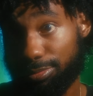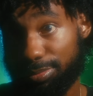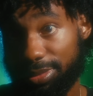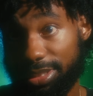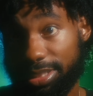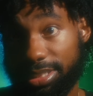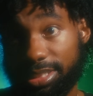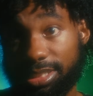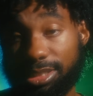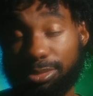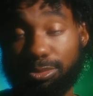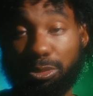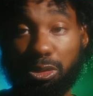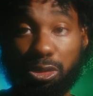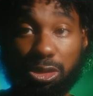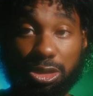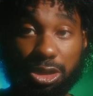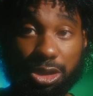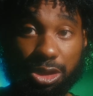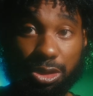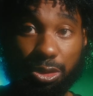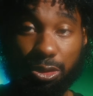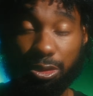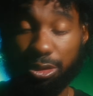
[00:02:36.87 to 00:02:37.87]
me is more
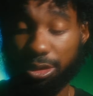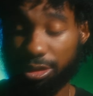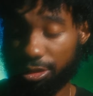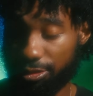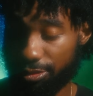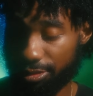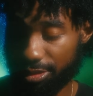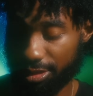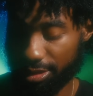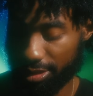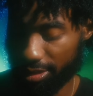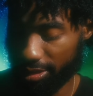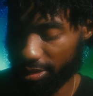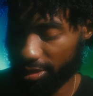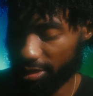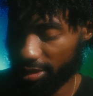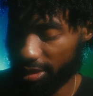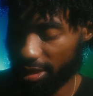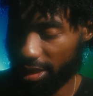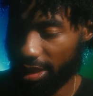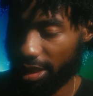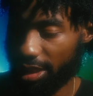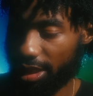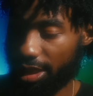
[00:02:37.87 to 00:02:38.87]
storage for things.
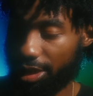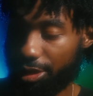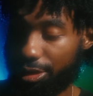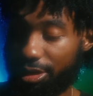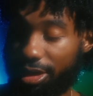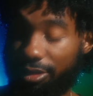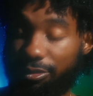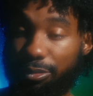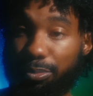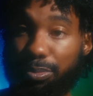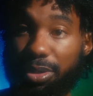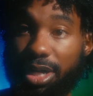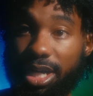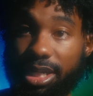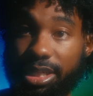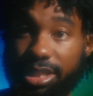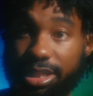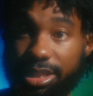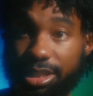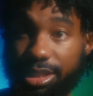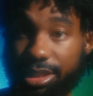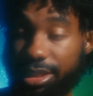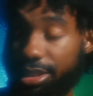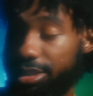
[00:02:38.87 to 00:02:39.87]
You have a
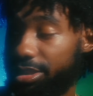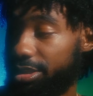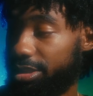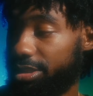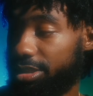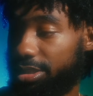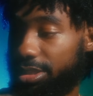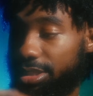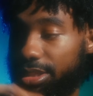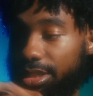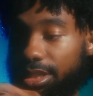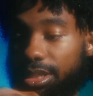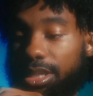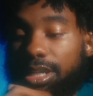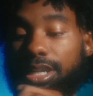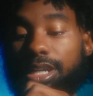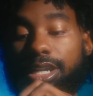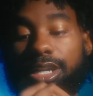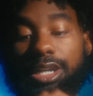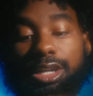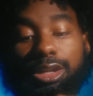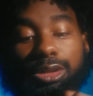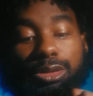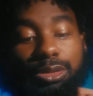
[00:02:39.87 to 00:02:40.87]
pocket here,
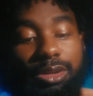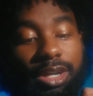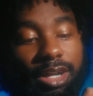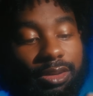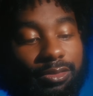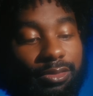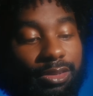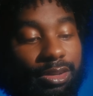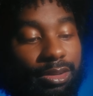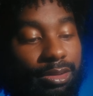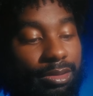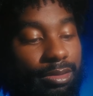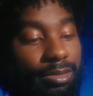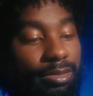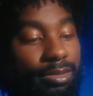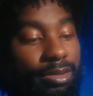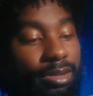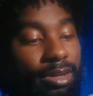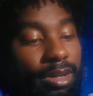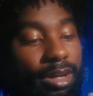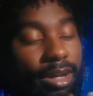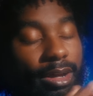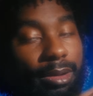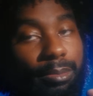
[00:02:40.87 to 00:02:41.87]
you have
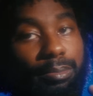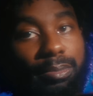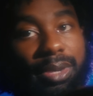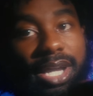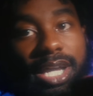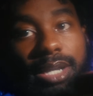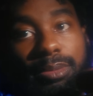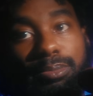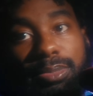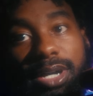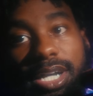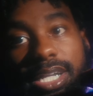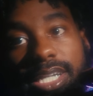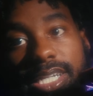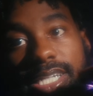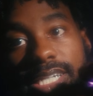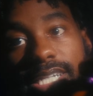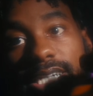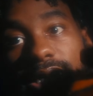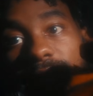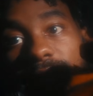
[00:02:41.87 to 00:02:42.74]
a back pocket here